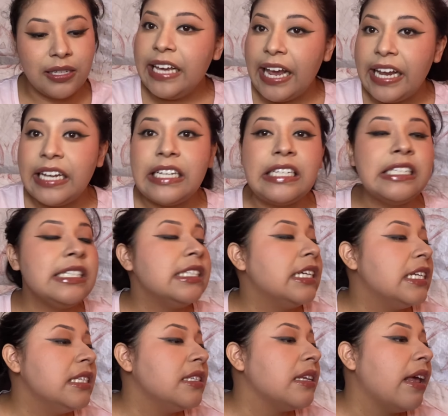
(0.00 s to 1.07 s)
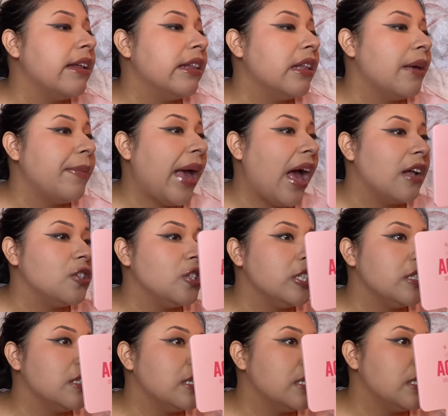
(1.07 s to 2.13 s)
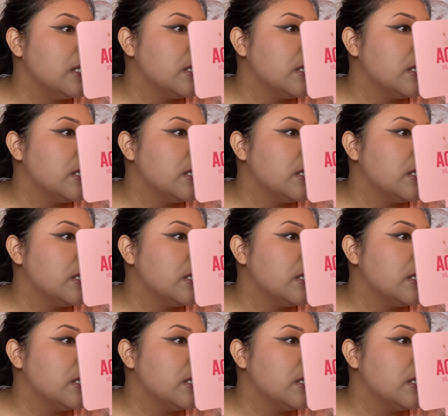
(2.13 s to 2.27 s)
cakiness and the patchiness.